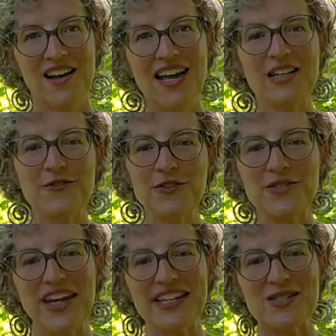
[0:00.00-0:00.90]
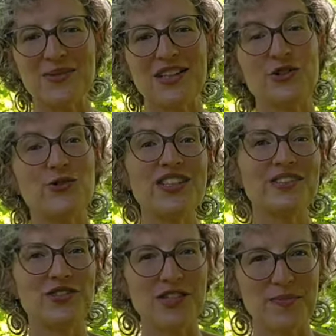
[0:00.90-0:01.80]
In a few days, when the due
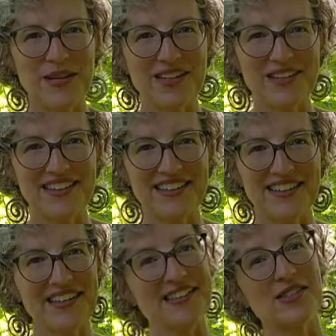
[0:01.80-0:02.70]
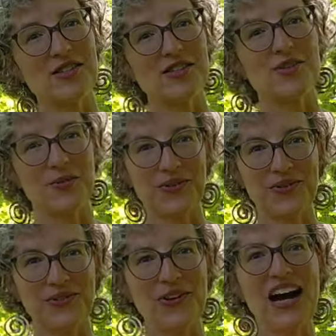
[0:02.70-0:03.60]
diligence period is
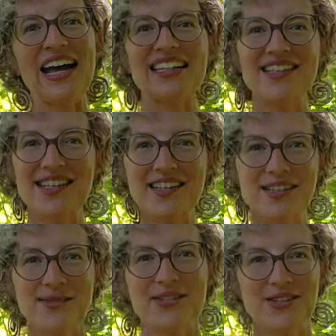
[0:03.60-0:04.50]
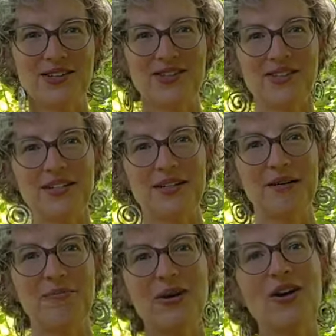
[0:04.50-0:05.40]
through, I can say this with certainty,
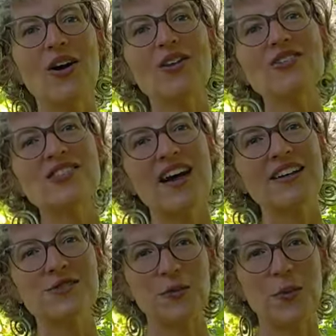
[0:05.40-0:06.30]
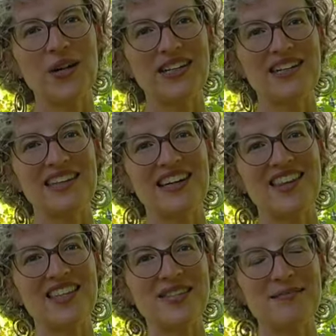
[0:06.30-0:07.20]
but all signs are pointing
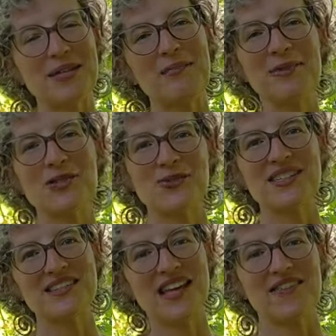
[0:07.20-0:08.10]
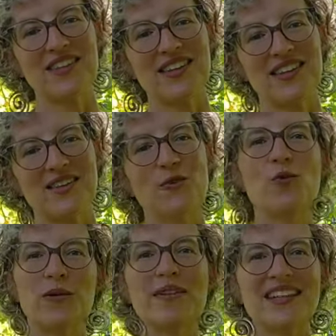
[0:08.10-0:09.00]
that September 27th will
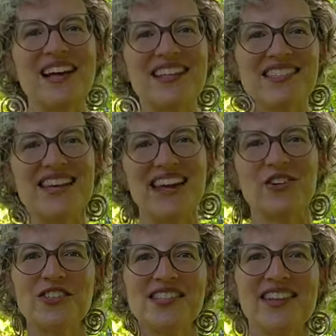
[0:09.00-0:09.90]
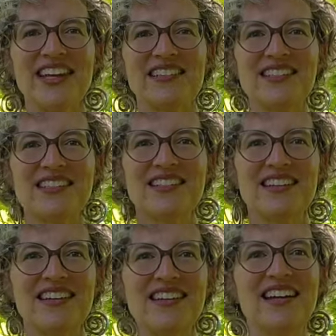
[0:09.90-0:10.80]
be my last day on this land.
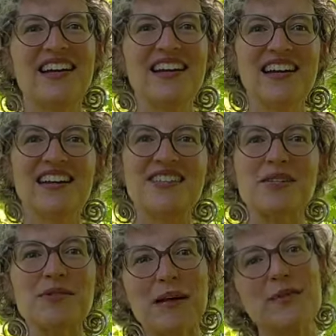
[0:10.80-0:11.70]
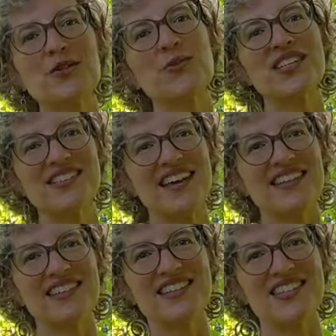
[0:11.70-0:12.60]
September
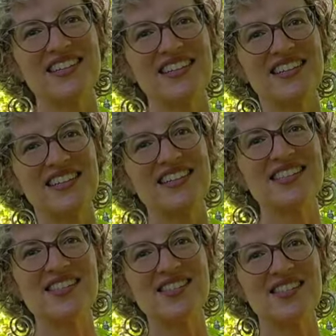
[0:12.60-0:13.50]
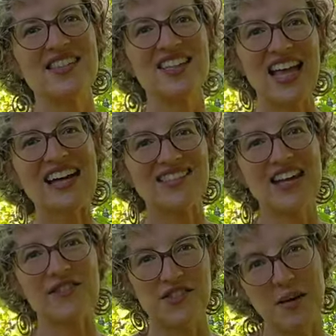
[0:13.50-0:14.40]
22nd is the last
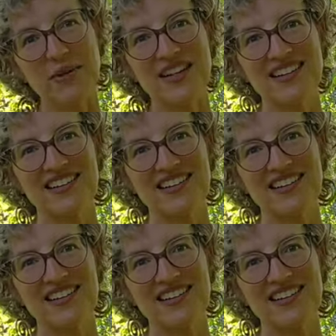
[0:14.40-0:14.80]
day of summer.